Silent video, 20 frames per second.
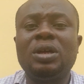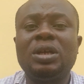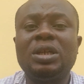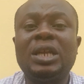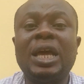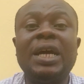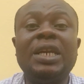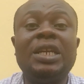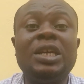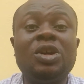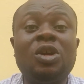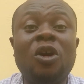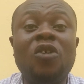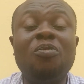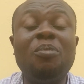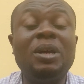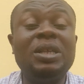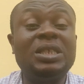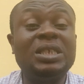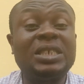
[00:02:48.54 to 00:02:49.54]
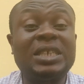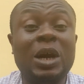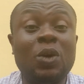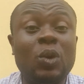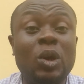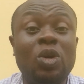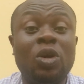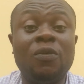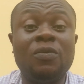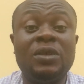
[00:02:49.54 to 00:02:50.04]
that the government is
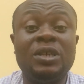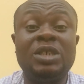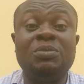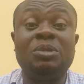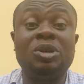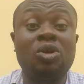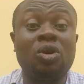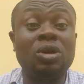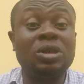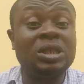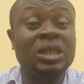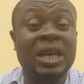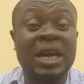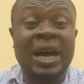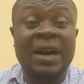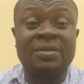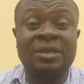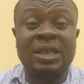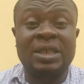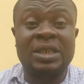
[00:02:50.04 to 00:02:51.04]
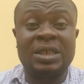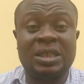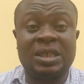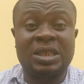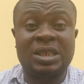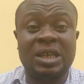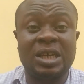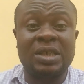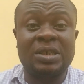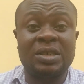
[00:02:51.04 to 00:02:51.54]
aware of this because they have
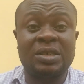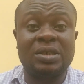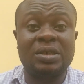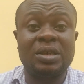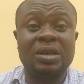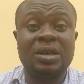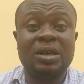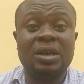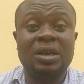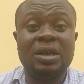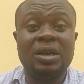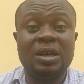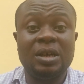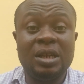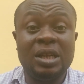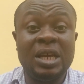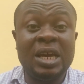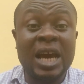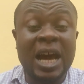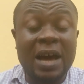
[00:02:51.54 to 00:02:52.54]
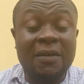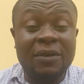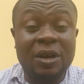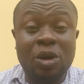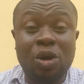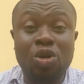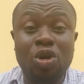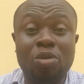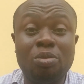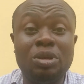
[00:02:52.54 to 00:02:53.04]
statisticians, they have
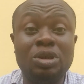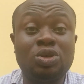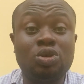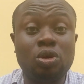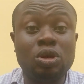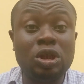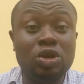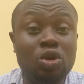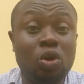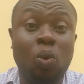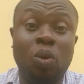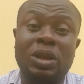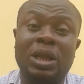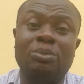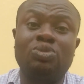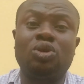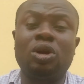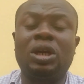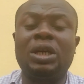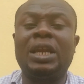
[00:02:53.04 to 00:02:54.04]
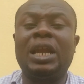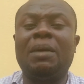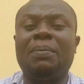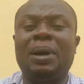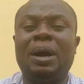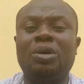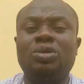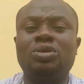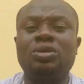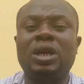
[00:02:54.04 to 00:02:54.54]
economy, so they know what I'm talking
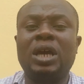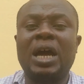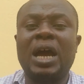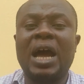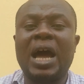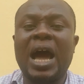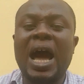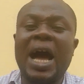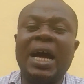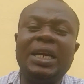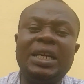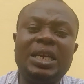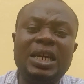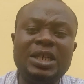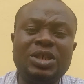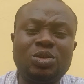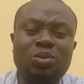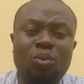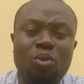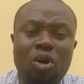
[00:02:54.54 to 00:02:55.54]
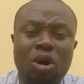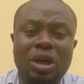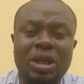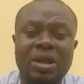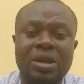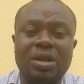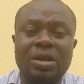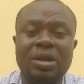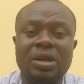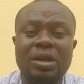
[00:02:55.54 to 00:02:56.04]
about. And this
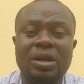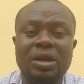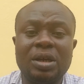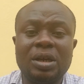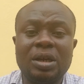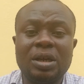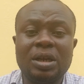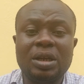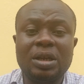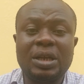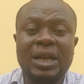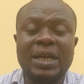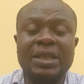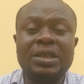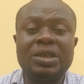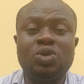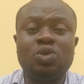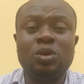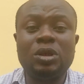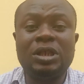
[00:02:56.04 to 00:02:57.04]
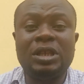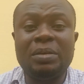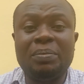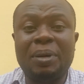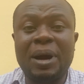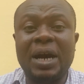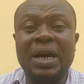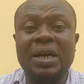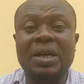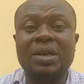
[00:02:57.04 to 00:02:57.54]
money that is with the
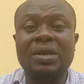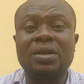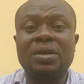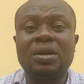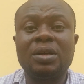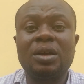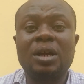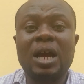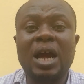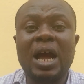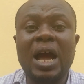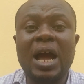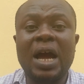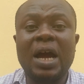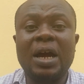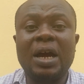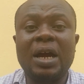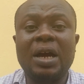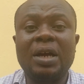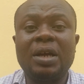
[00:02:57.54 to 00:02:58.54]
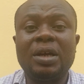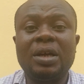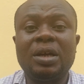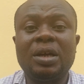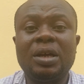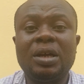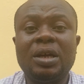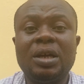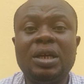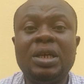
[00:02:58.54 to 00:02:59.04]
bank
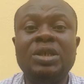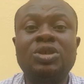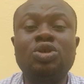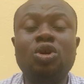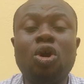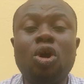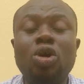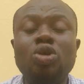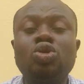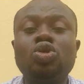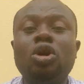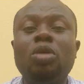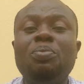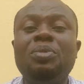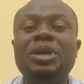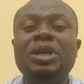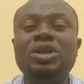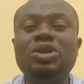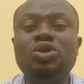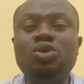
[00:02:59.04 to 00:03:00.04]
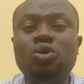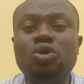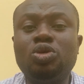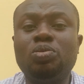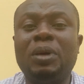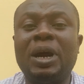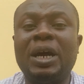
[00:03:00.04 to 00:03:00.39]
is also being used